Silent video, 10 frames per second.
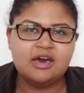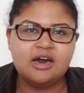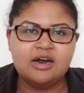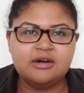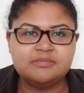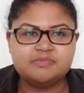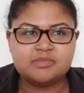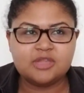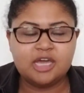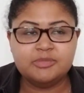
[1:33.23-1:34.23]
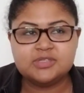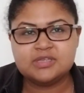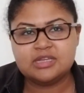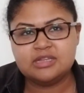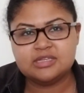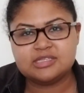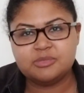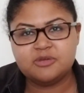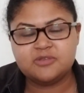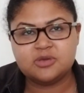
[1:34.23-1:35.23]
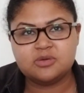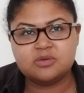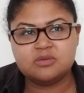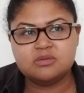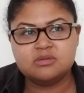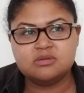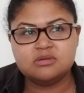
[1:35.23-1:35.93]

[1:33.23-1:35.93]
Um I'm also getting that some of you